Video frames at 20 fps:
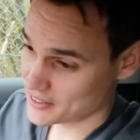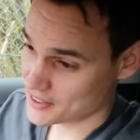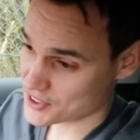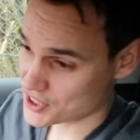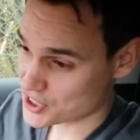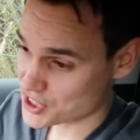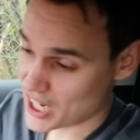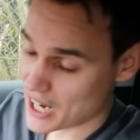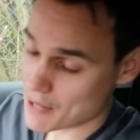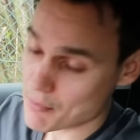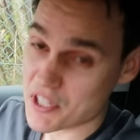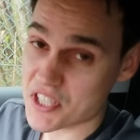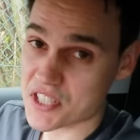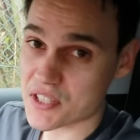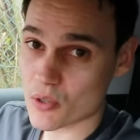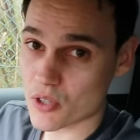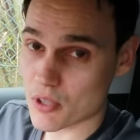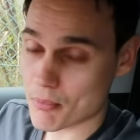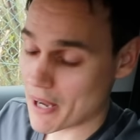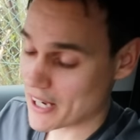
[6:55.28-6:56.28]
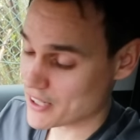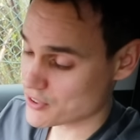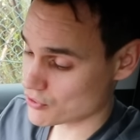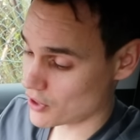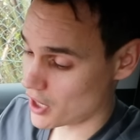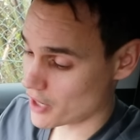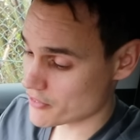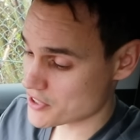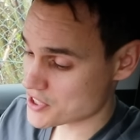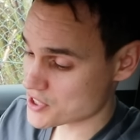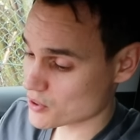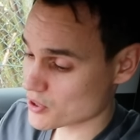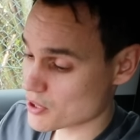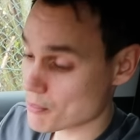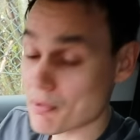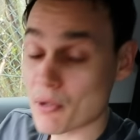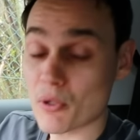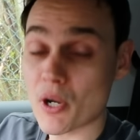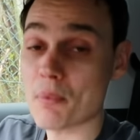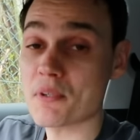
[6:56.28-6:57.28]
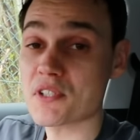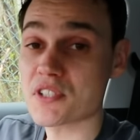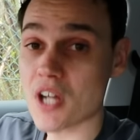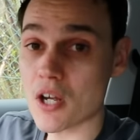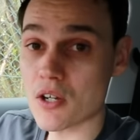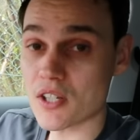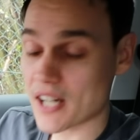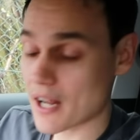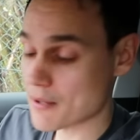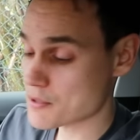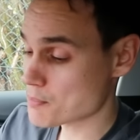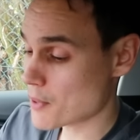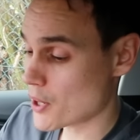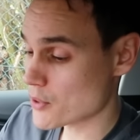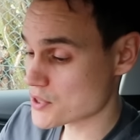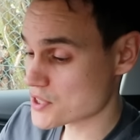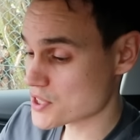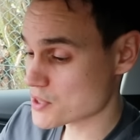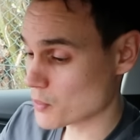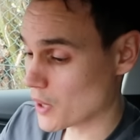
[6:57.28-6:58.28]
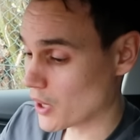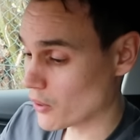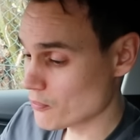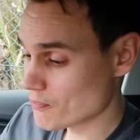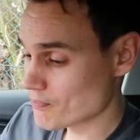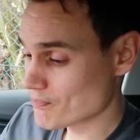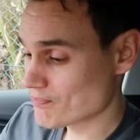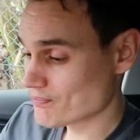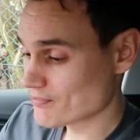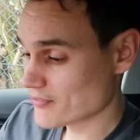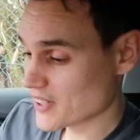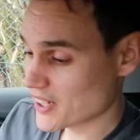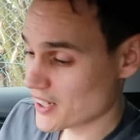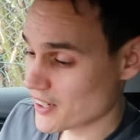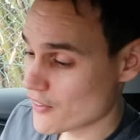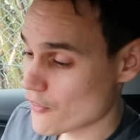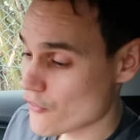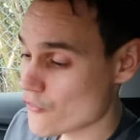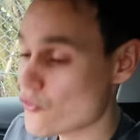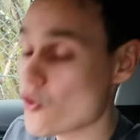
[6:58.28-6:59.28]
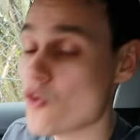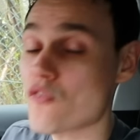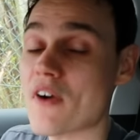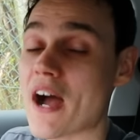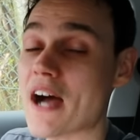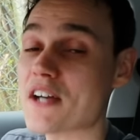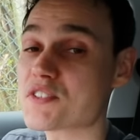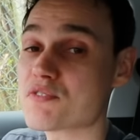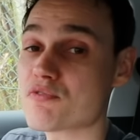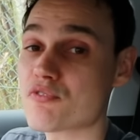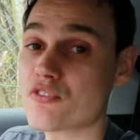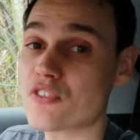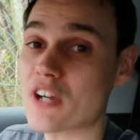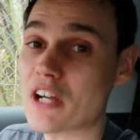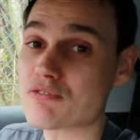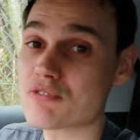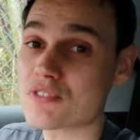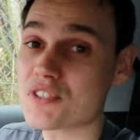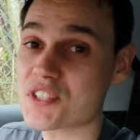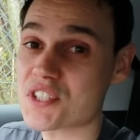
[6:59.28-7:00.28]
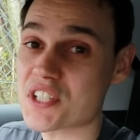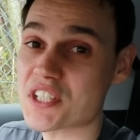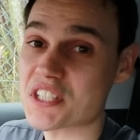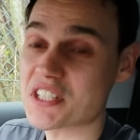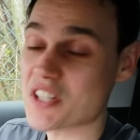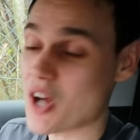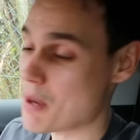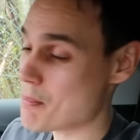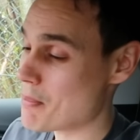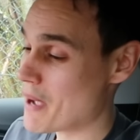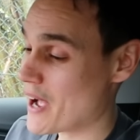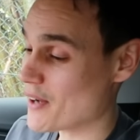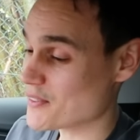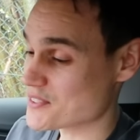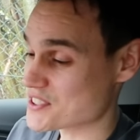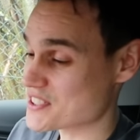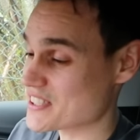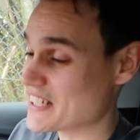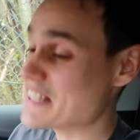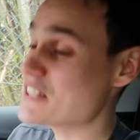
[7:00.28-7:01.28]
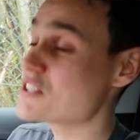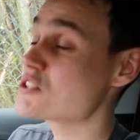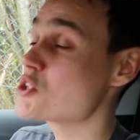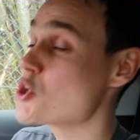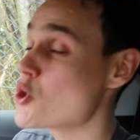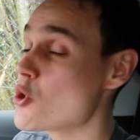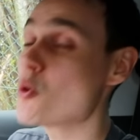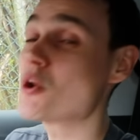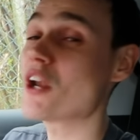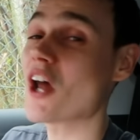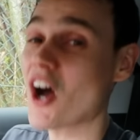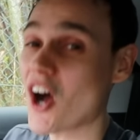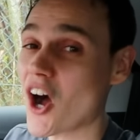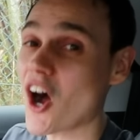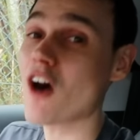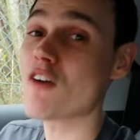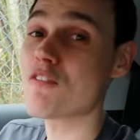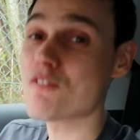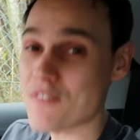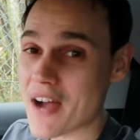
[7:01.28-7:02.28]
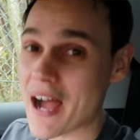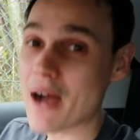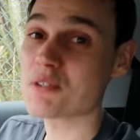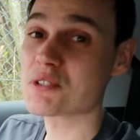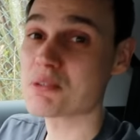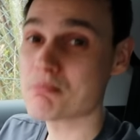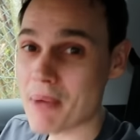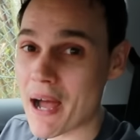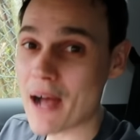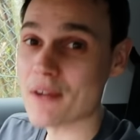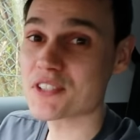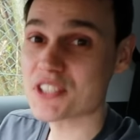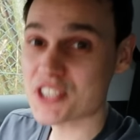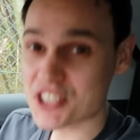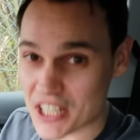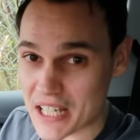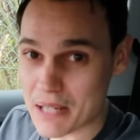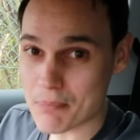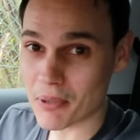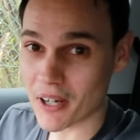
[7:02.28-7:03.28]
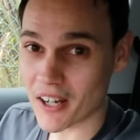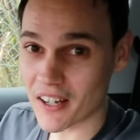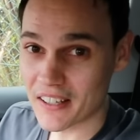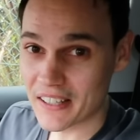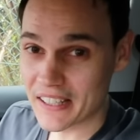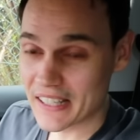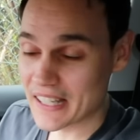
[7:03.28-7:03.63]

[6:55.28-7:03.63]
so Jamie's still the main driver, he's still going to build up his no claims bonus as well, £4,369, nearly £2,500 cheaper